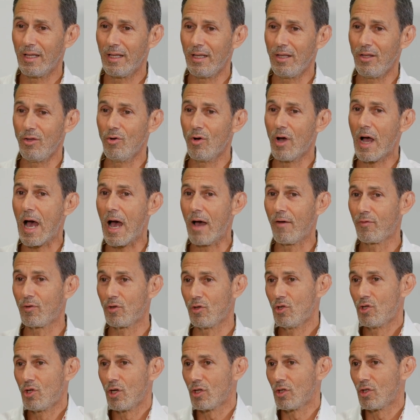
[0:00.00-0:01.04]
you have
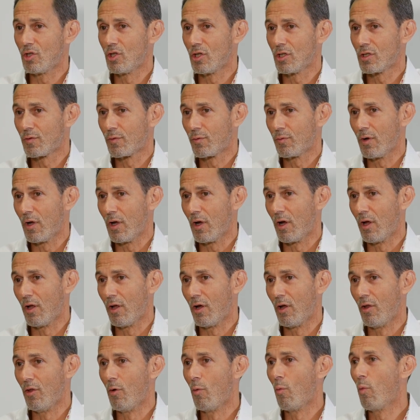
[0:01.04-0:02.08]
just
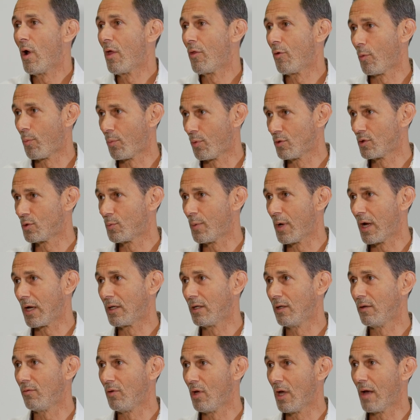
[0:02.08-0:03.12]
on the weather perspective,